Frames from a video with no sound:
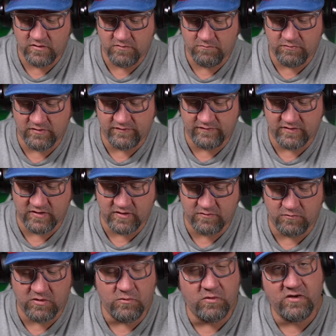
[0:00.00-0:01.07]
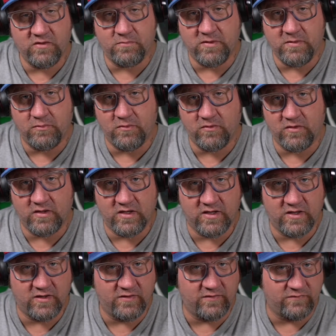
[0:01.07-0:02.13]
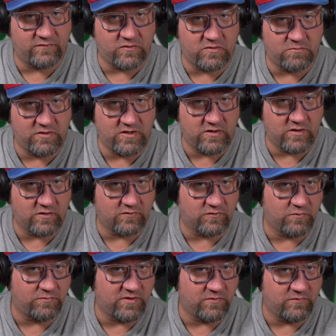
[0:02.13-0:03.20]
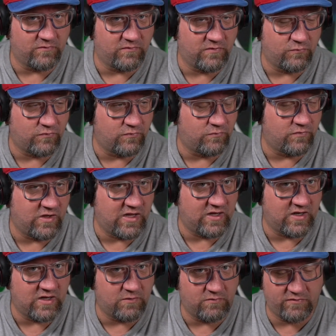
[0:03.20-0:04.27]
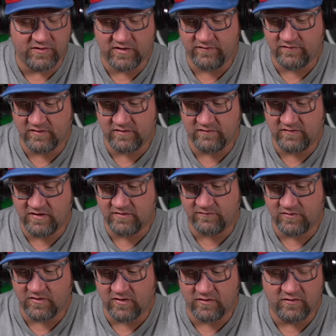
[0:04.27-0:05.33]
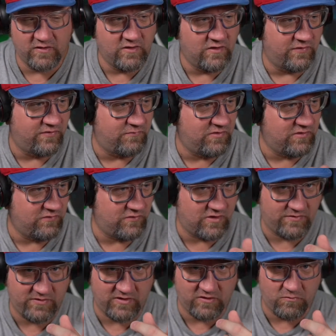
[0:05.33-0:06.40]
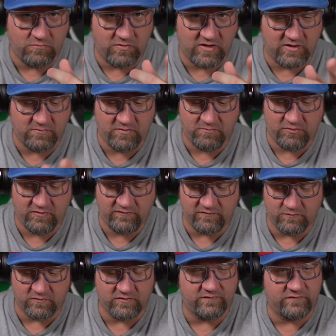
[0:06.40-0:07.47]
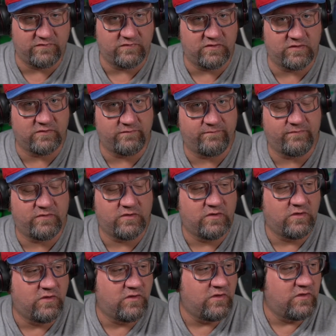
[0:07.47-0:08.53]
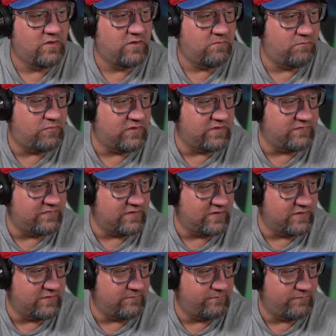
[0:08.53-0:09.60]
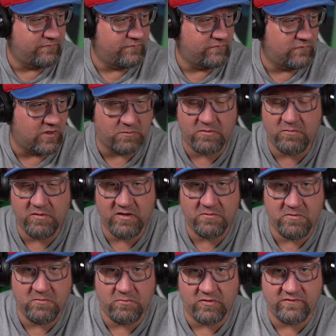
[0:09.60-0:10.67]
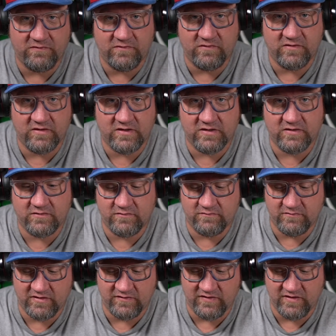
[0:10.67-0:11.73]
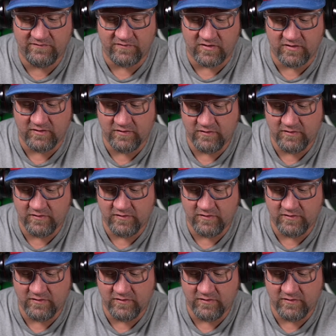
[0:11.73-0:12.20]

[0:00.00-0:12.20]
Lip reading: But one of the people is going to be in our group that we're hanging out with at TFCon. At the Red Alert, I think you met him in person once, but I'll be meeting him in person at TFCon.